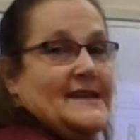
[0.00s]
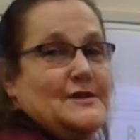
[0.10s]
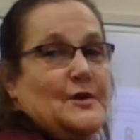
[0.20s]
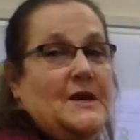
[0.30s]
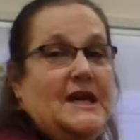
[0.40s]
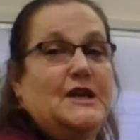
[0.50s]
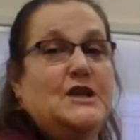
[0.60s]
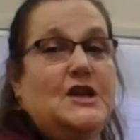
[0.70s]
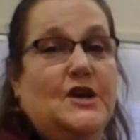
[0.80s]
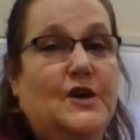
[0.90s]
So he
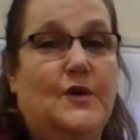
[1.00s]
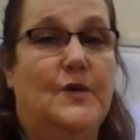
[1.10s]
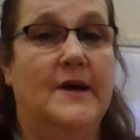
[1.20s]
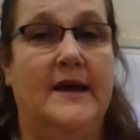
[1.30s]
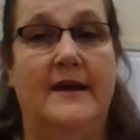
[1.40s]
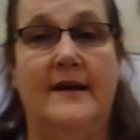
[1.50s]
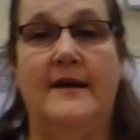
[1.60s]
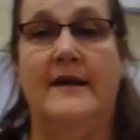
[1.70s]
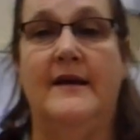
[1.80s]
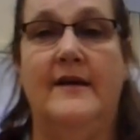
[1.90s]
knew
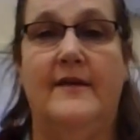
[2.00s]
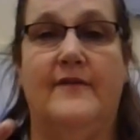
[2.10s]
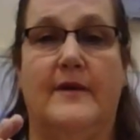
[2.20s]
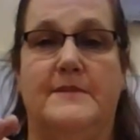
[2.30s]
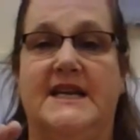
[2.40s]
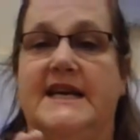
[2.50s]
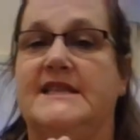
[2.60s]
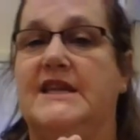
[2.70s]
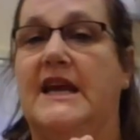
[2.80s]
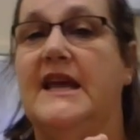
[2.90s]
from
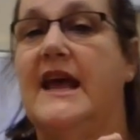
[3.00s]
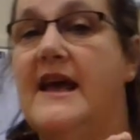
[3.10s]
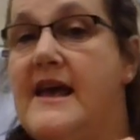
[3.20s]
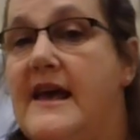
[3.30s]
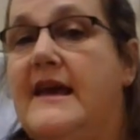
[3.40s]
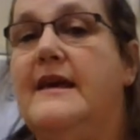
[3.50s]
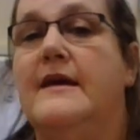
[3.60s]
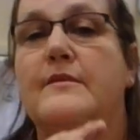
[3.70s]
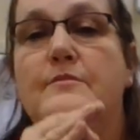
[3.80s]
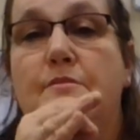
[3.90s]
touching A,
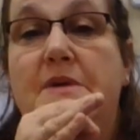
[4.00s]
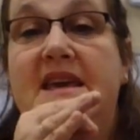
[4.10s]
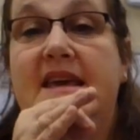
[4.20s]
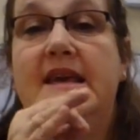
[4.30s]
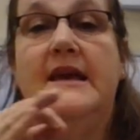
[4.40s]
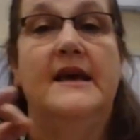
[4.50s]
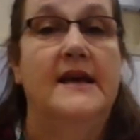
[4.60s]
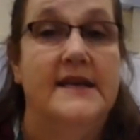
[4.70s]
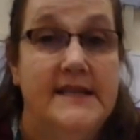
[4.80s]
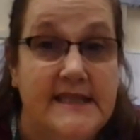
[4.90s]
B,
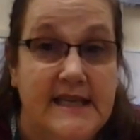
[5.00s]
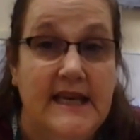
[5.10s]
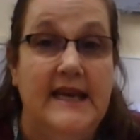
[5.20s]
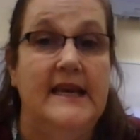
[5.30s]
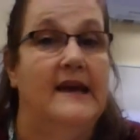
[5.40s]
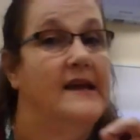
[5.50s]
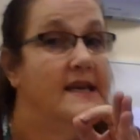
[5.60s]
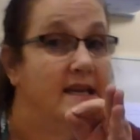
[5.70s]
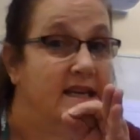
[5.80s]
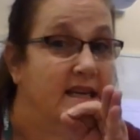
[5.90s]
C,
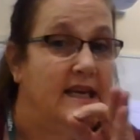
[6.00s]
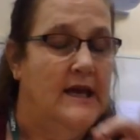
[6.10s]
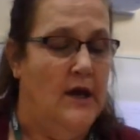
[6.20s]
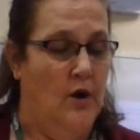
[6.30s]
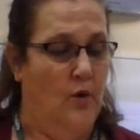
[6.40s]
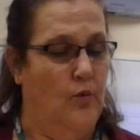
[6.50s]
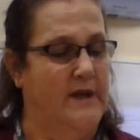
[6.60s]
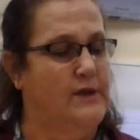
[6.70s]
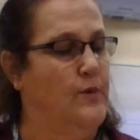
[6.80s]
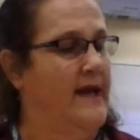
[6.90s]
D
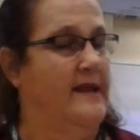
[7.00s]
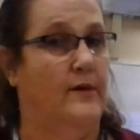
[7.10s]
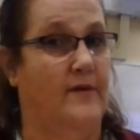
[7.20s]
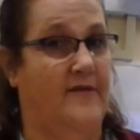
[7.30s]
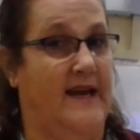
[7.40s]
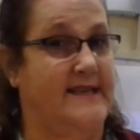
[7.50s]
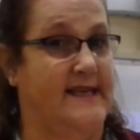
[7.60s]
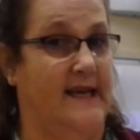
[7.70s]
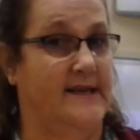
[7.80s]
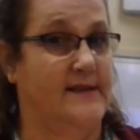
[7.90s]
which way they were
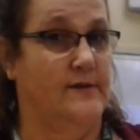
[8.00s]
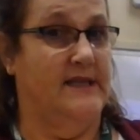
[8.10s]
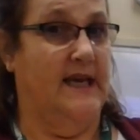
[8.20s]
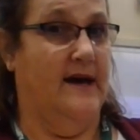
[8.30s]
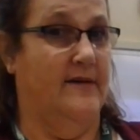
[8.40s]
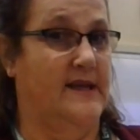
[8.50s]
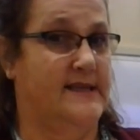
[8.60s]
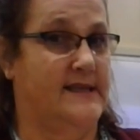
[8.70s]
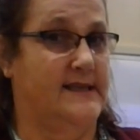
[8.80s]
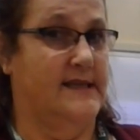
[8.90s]
facing. So see how
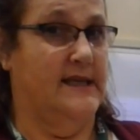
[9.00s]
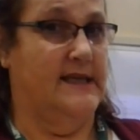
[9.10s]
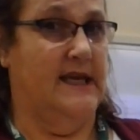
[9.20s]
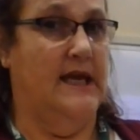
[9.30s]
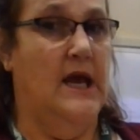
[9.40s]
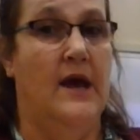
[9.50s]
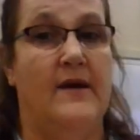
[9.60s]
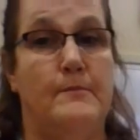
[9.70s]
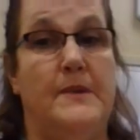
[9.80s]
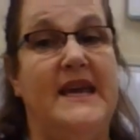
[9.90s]
this is the D?
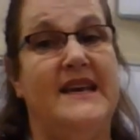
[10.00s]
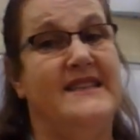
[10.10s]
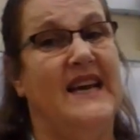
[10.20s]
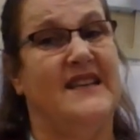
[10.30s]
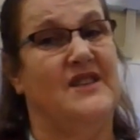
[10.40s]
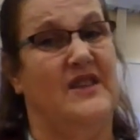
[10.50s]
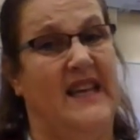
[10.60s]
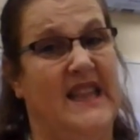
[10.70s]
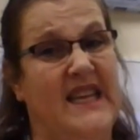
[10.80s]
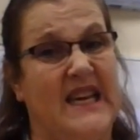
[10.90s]
B is
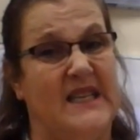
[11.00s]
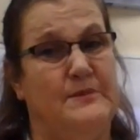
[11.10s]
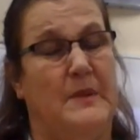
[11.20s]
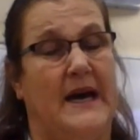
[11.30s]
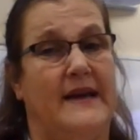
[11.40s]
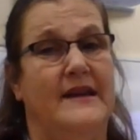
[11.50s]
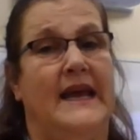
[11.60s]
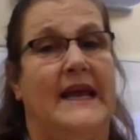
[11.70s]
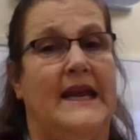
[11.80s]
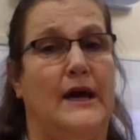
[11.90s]
actually this, but
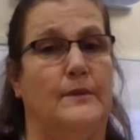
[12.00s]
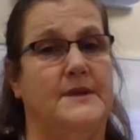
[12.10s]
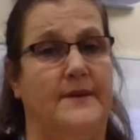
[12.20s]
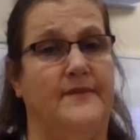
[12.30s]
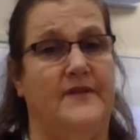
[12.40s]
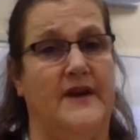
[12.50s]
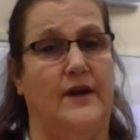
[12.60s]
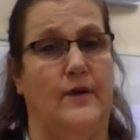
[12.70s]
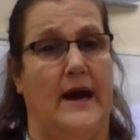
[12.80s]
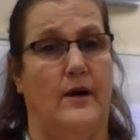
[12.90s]
it helped him
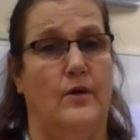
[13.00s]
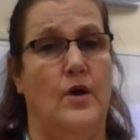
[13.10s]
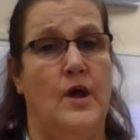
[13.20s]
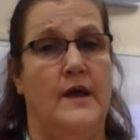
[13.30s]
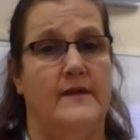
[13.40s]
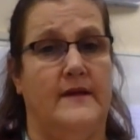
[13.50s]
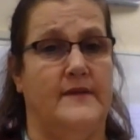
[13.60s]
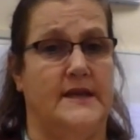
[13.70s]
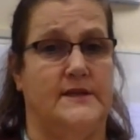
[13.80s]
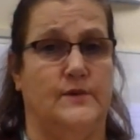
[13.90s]
figure out that
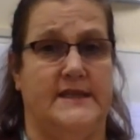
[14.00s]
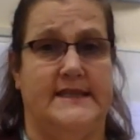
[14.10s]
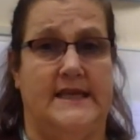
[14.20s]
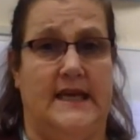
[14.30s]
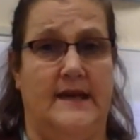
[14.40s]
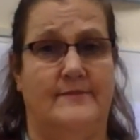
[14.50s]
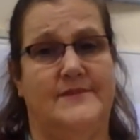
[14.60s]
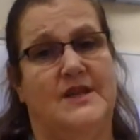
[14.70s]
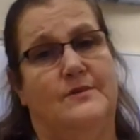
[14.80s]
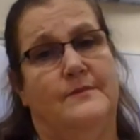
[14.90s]
this was D.
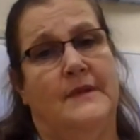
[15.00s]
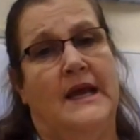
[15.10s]
So